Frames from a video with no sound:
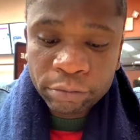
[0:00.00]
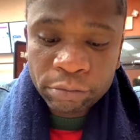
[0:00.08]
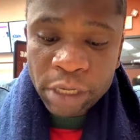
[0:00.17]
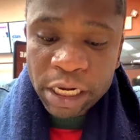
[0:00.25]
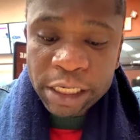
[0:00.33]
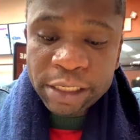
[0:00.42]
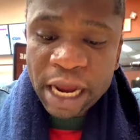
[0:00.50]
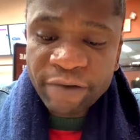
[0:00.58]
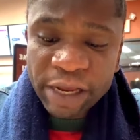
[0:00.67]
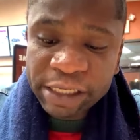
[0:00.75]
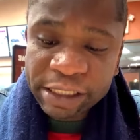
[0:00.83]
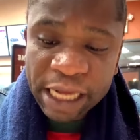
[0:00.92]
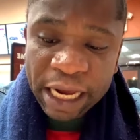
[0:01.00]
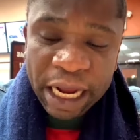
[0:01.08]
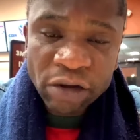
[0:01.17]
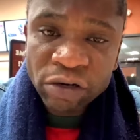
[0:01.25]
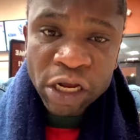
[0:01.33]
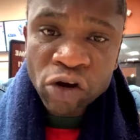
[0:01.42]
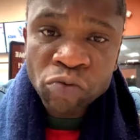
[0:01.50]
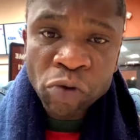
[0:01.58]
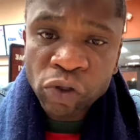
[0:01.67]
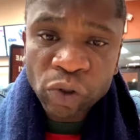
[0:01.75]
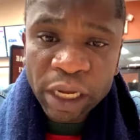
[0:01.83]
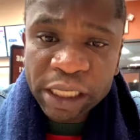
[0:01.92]
Many drivers in Arahule
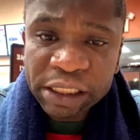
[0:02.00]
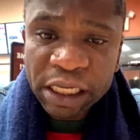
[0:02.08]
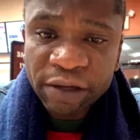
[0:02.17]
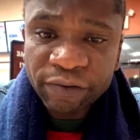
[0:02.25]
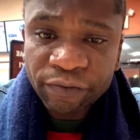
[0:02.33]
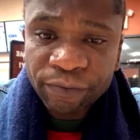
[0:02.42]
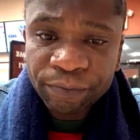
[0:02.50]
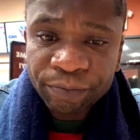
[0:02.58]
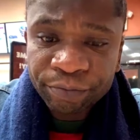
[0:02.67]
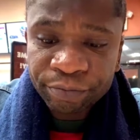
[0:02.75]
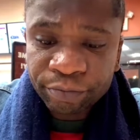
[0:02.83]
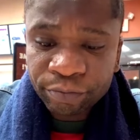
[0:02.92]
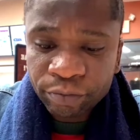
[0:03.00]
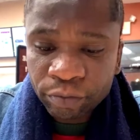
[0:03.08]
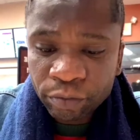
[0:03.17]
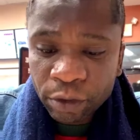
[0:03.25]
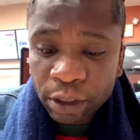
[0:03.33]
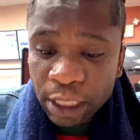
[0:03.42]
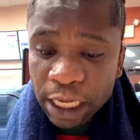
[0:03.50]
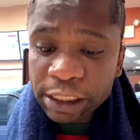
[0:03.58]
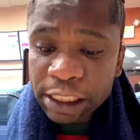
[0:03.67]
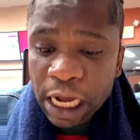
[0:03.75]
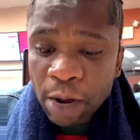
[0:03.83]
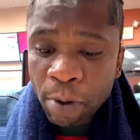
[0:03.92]
Lumoto have said, but it's
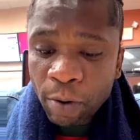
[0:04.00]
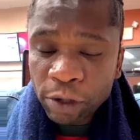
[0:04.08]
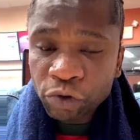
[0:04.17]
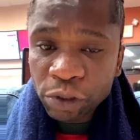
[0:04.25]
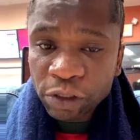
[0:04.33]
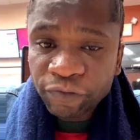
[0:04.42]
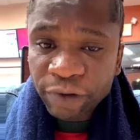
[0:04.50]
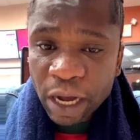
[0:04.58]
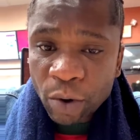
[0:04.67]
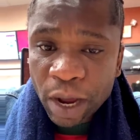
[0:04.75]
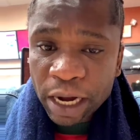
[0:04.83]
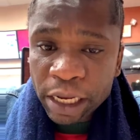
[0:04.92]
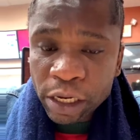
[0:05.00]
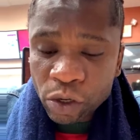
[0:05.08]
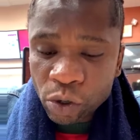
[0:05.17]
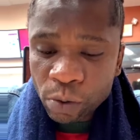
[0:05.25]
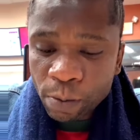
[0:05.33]
not about 24 hours in Echo.